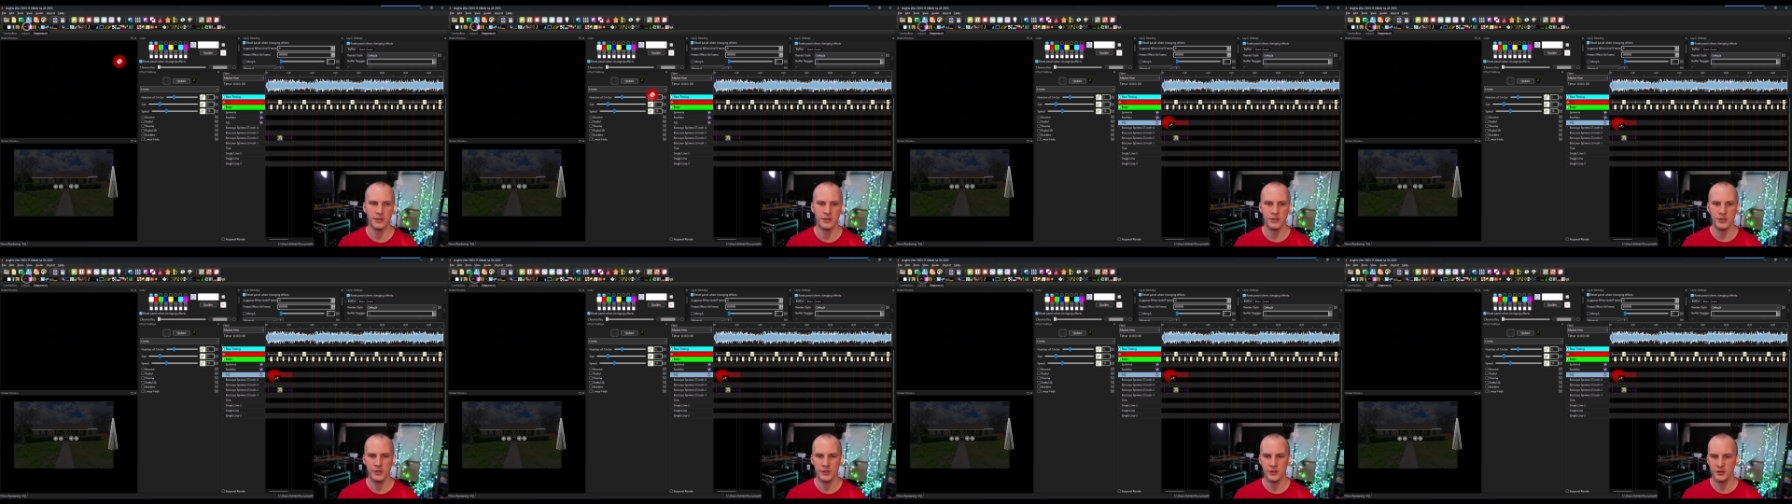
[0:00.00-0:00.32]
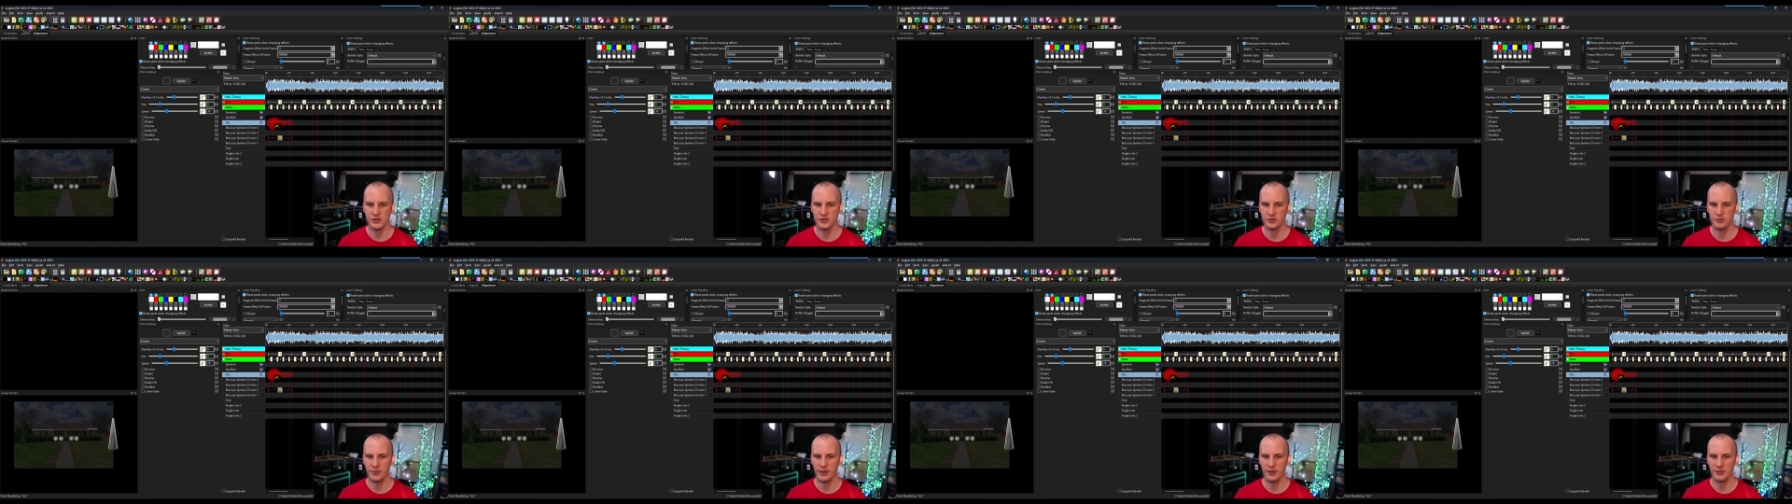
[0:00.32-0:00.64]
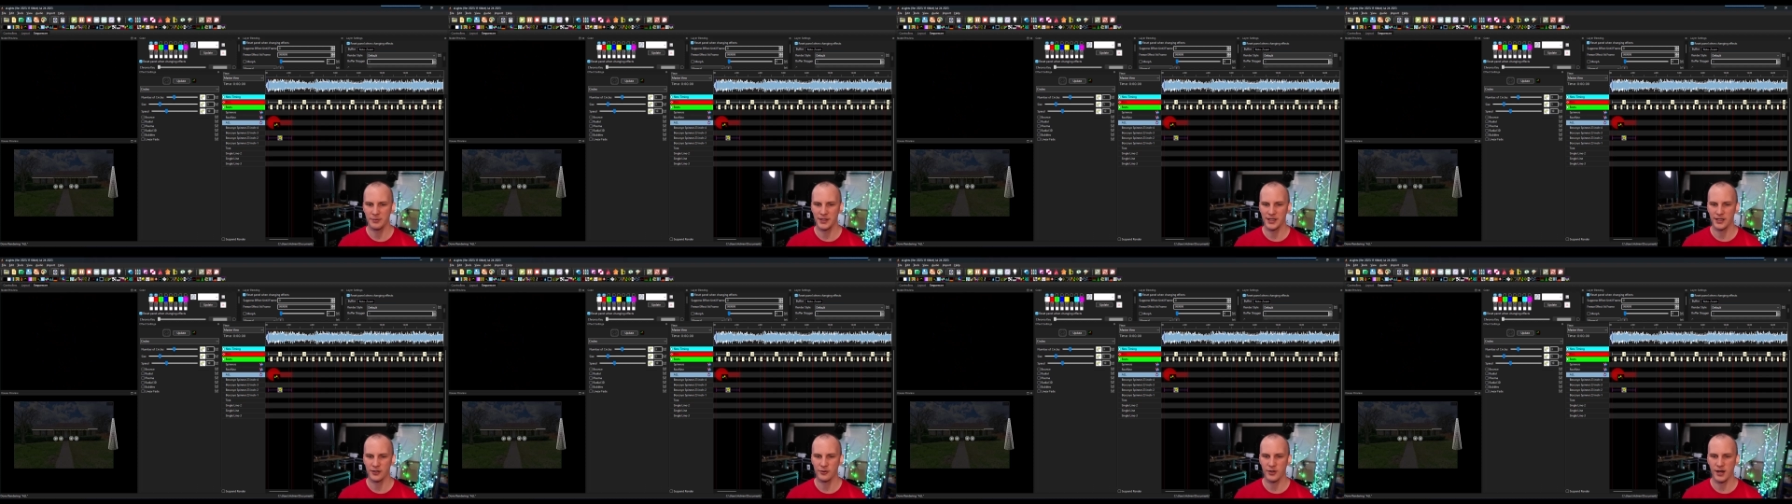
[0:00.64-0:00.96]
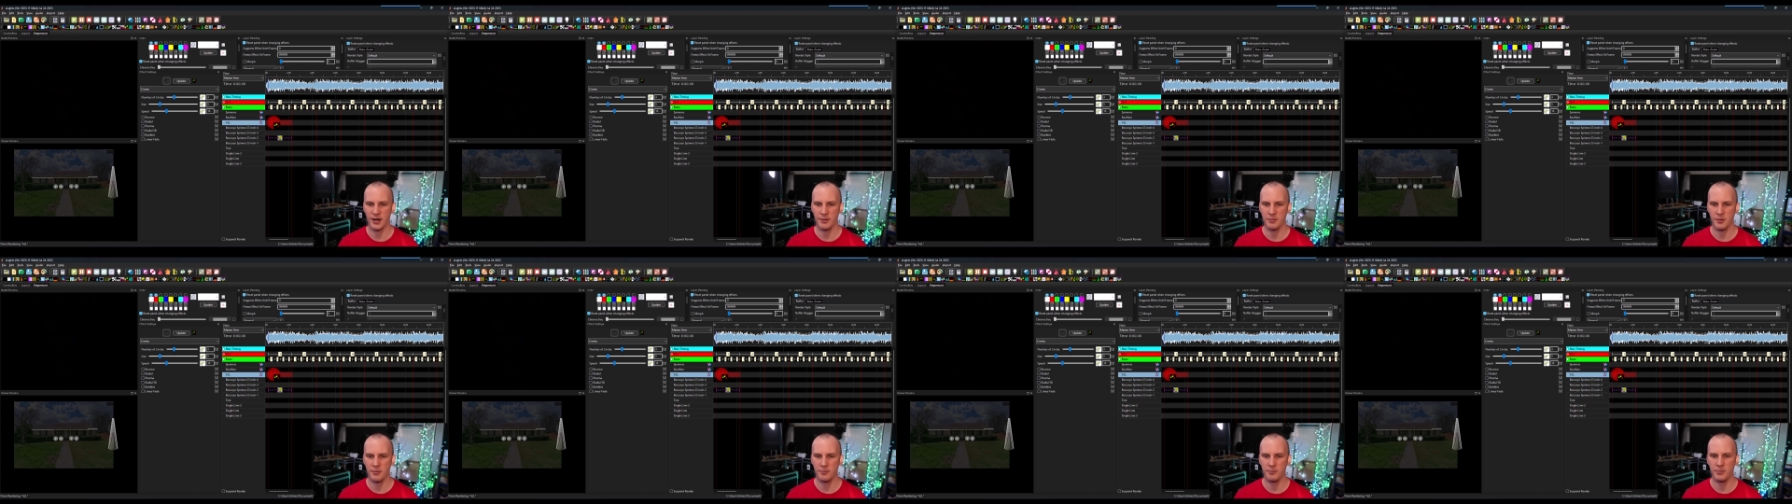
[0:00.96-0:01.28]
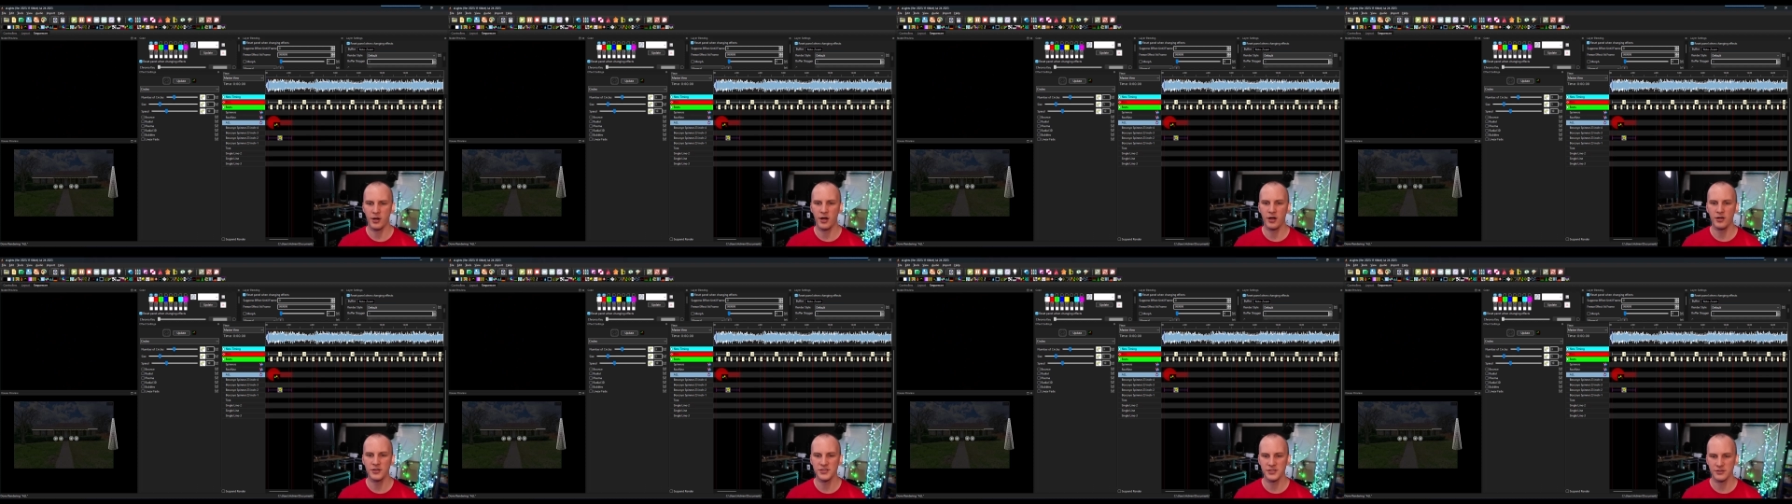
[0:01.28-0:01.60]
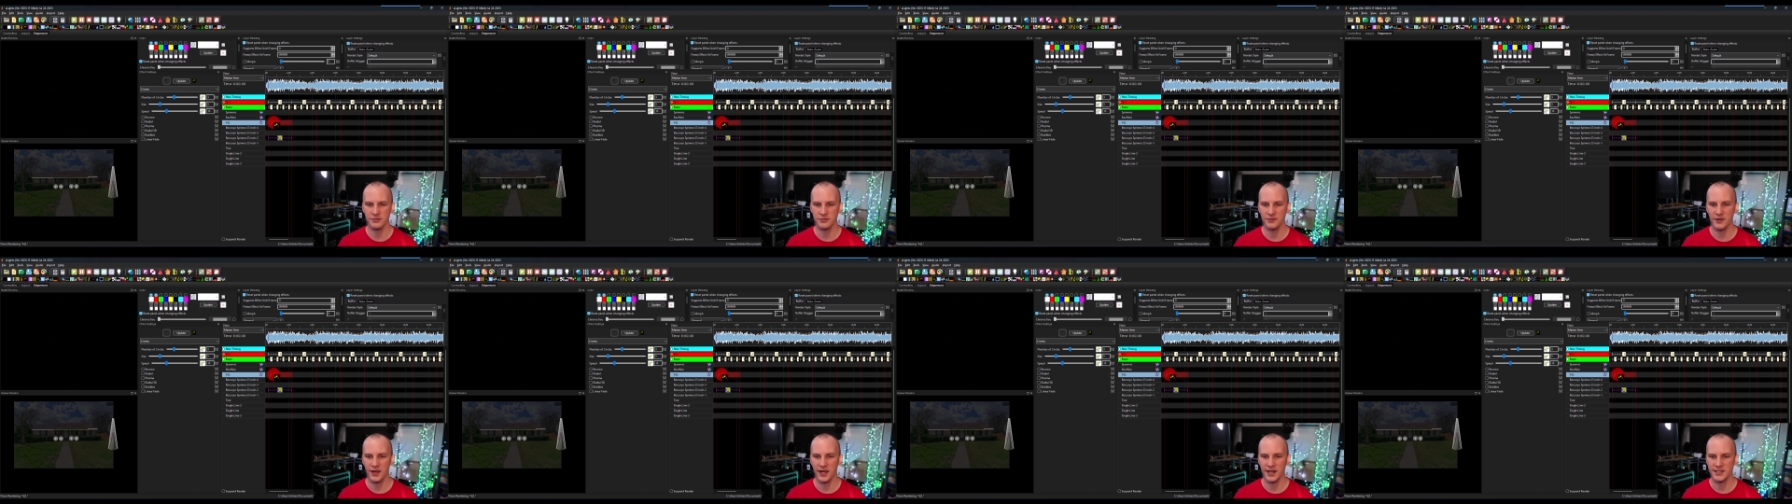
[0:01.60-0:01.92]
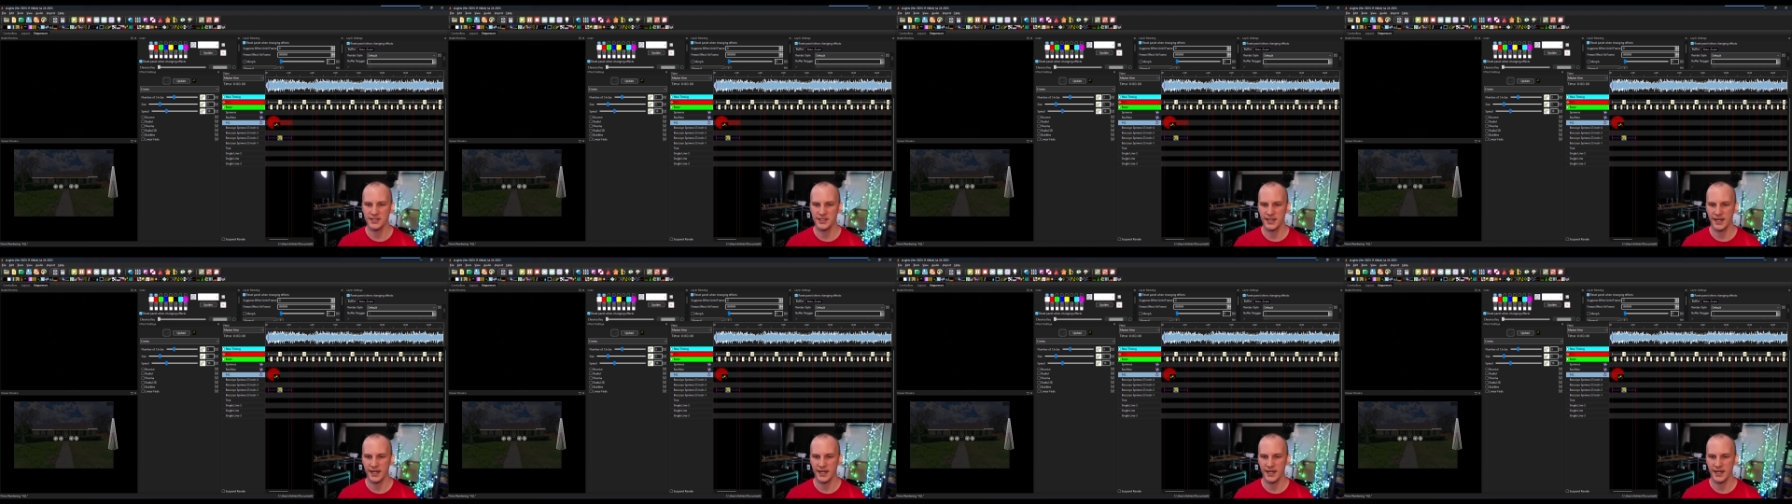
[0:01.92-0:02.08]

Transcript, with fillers: So maybe I grab a balls effect